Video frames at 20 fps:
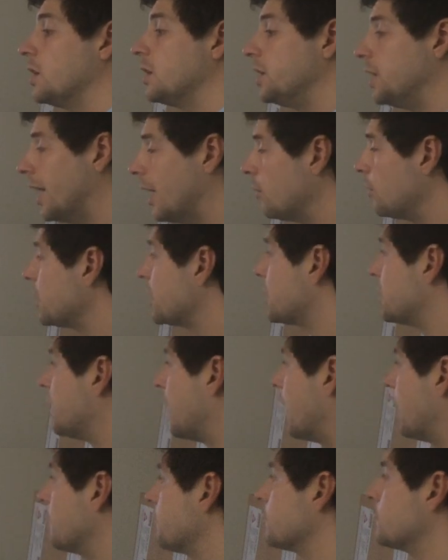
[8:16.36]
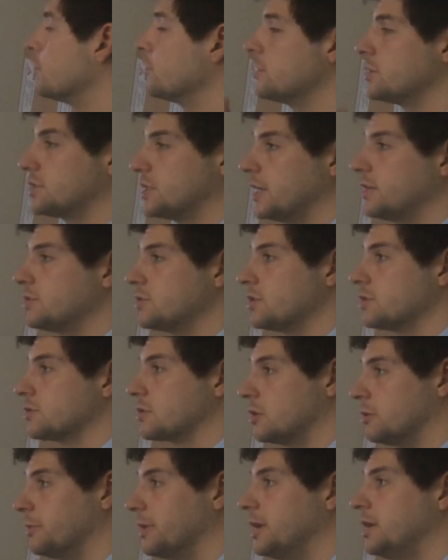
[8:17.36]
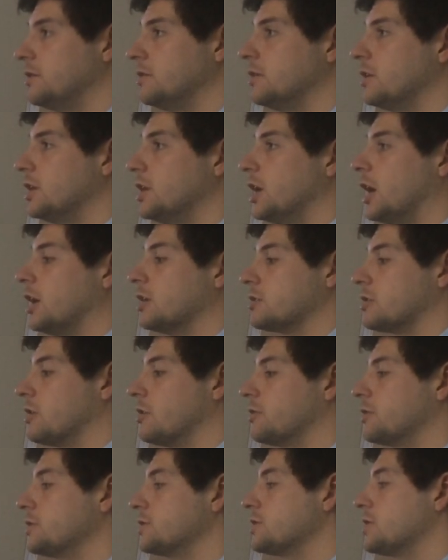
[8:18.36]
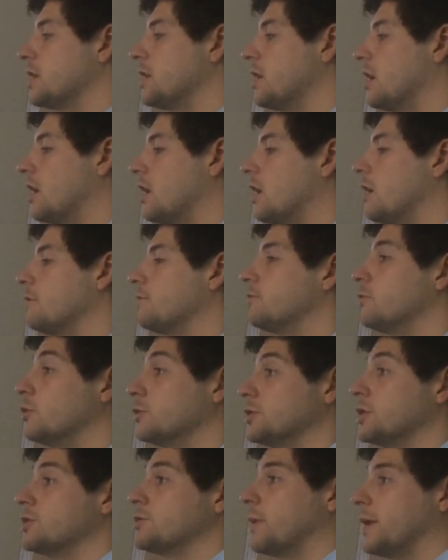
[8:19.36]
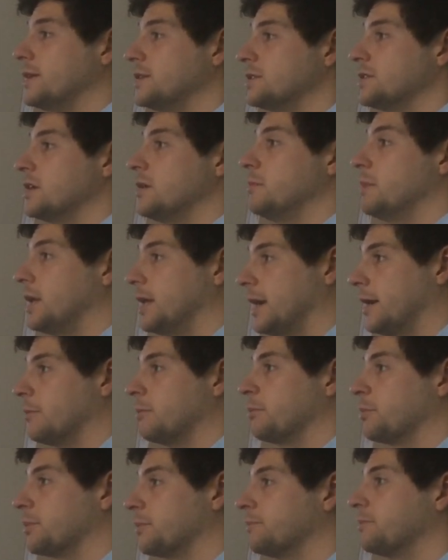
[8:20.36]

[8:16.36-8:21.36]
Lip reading: Yeah, we can have other sensors come in as long as they are 4 to 20 milliamp.